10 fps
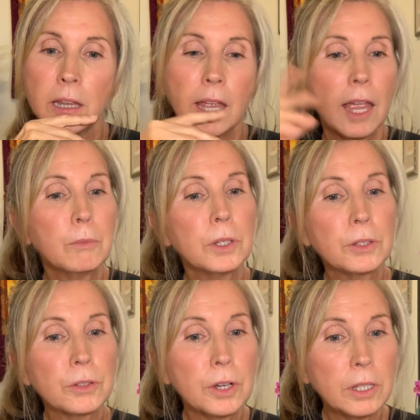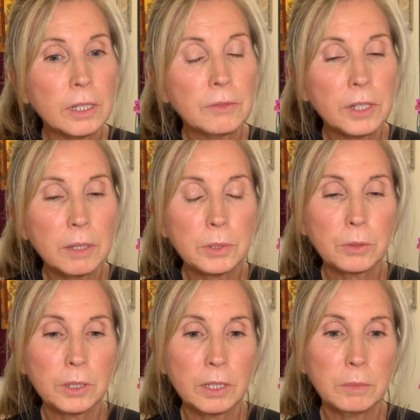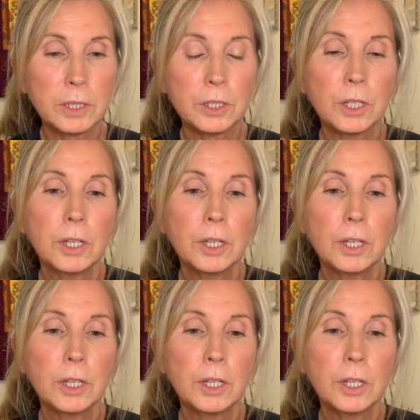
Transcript: And when you're not living up to an image,